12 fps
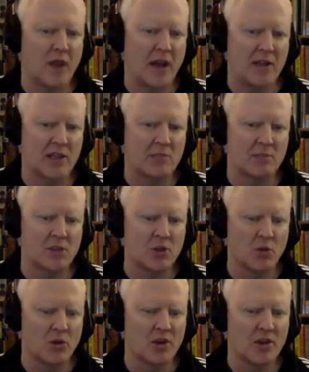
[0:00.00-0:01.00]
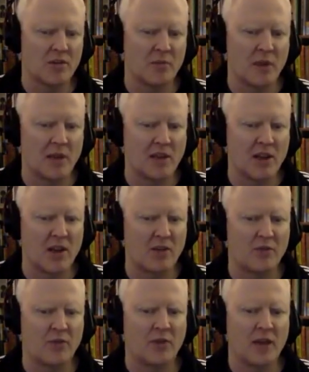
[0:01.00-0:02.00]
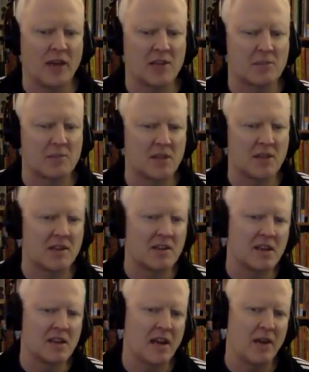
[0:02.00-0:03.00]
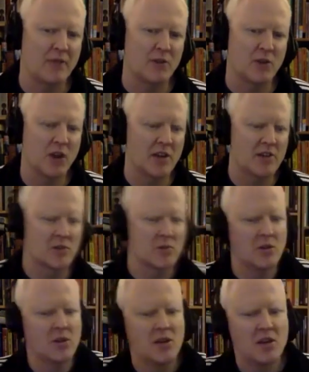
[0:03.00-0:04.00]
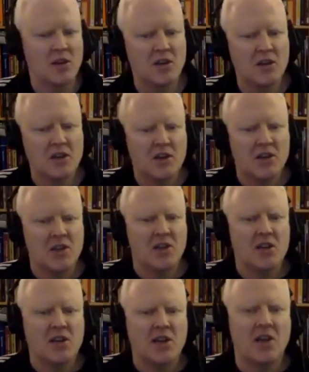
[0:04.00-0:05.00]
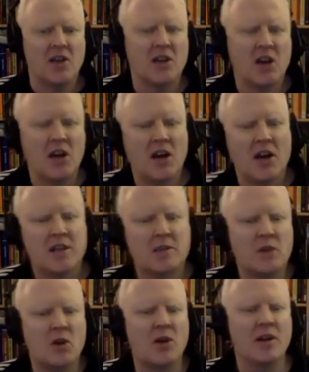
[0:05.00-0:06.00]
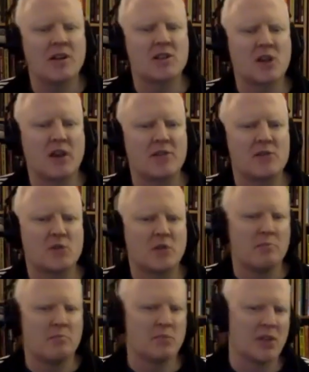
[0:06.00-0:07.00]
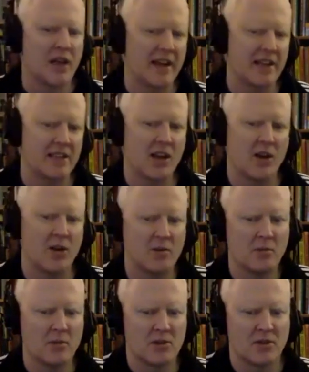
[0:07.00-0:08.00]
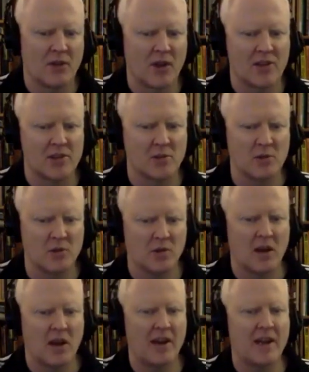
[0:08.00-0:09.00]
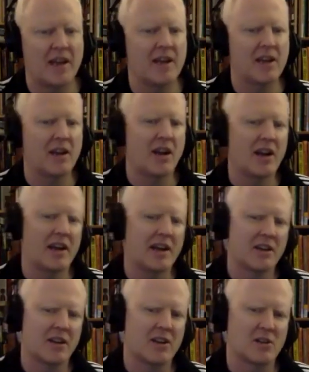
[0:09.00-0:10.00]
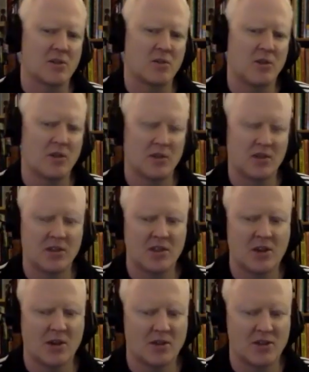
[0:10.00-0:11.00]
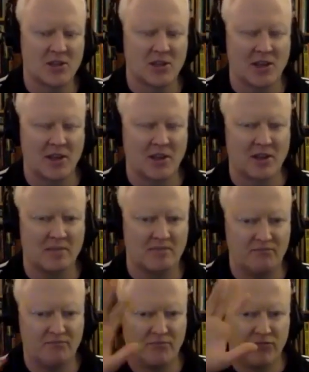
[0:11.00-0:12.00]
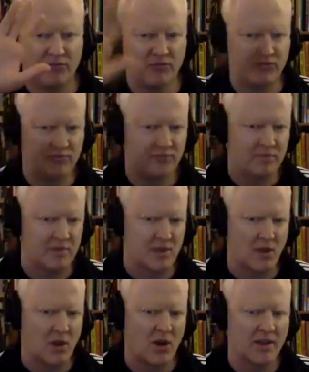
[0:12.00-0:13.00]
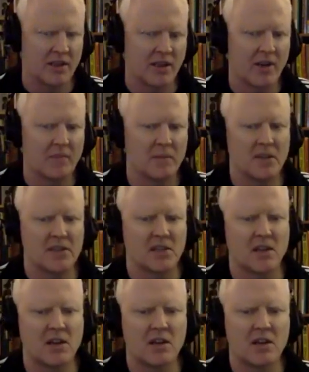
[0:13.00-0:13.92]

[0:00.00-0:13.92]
vast majority of my life has been after high school. And to be honest, I've sort of blanked out most of high school. I hated high school. It's just like it's gone there. But